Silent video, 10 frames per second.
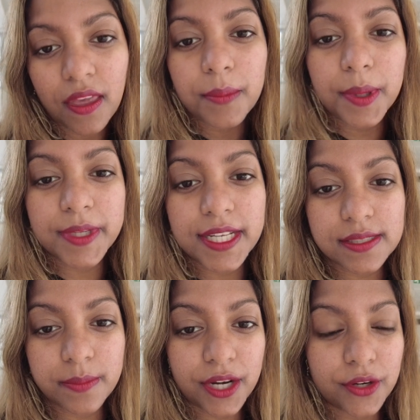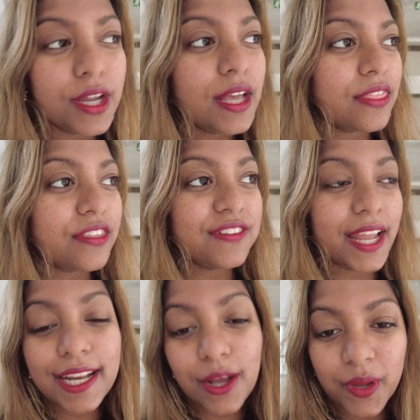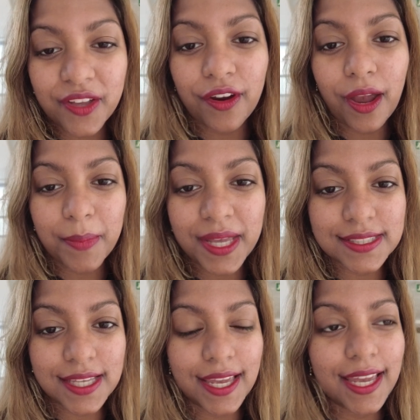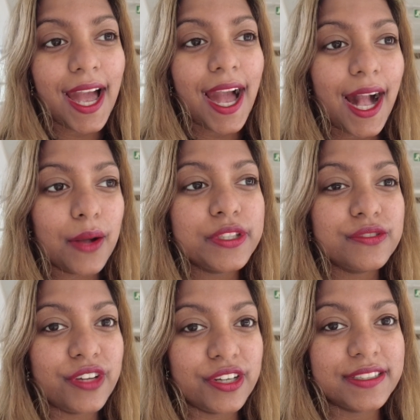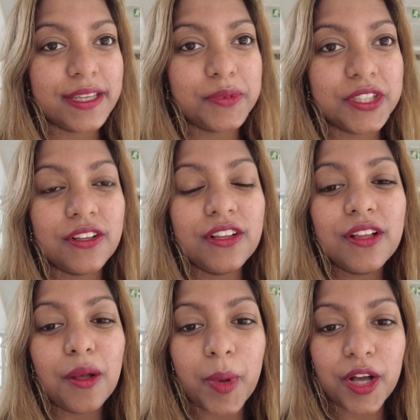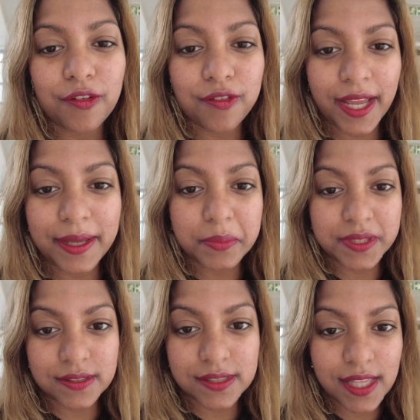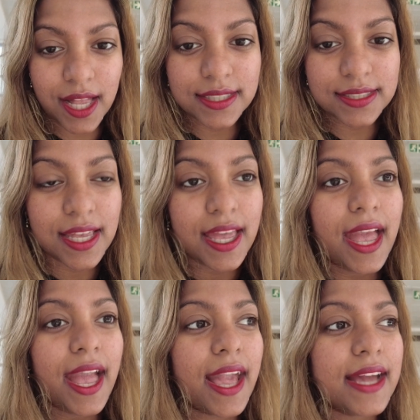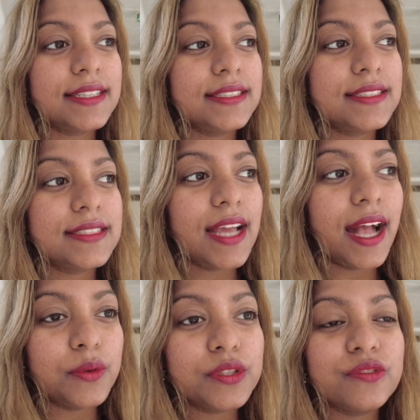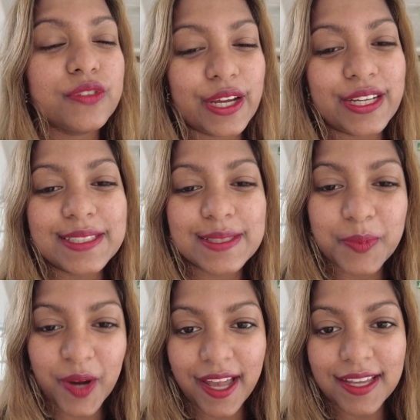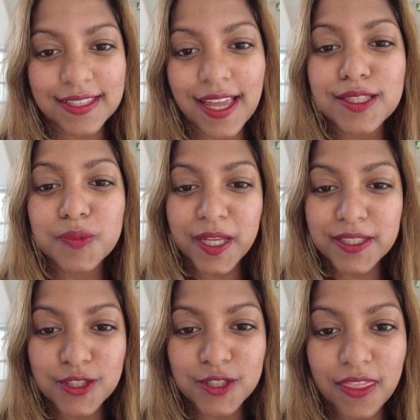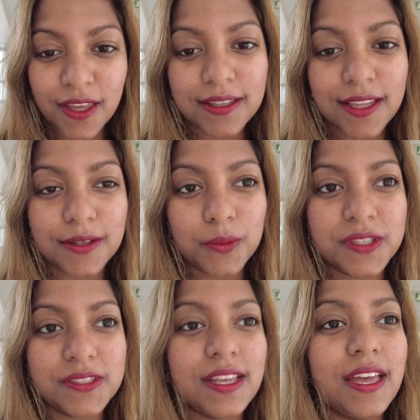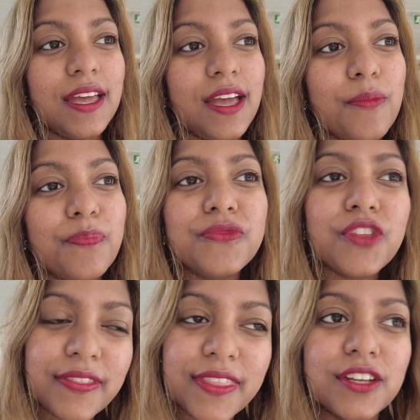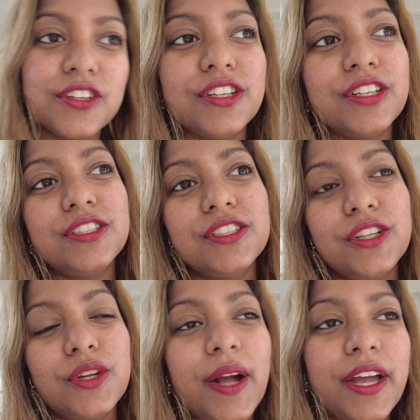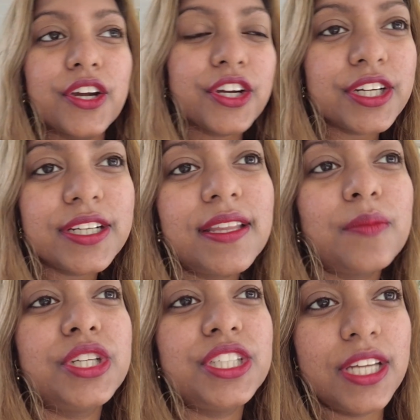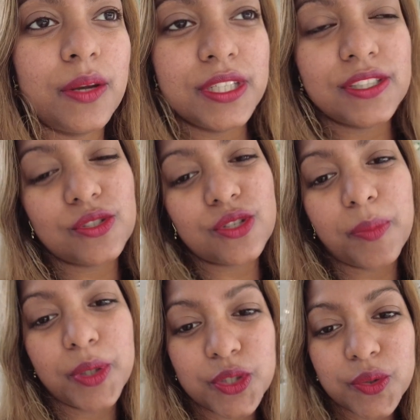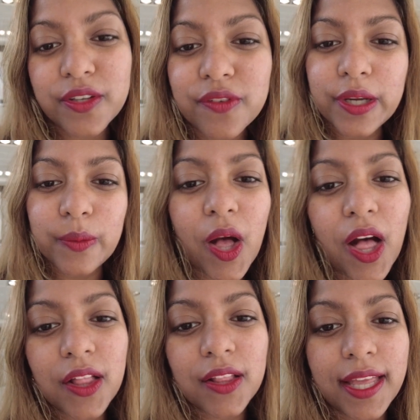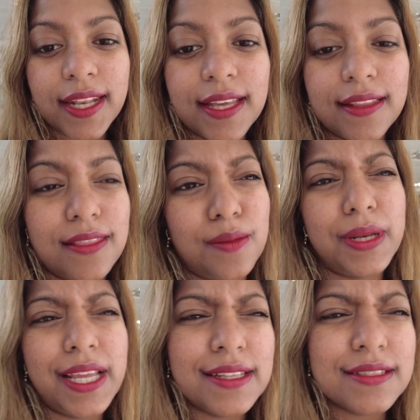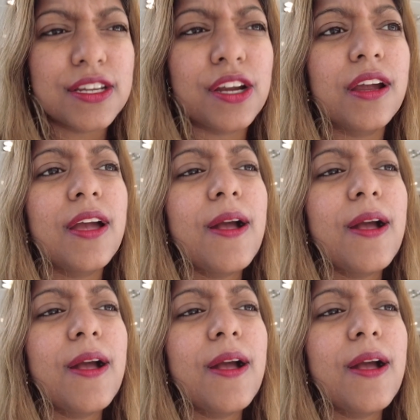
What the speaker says: maybe it doesn't matter. The flight, however, I must say, I was very skeptical about flying business class, and I was very surprised. I expected to think that it was, not that good. You know, I heard that the British Airways has not been doing very well, and like that the planes are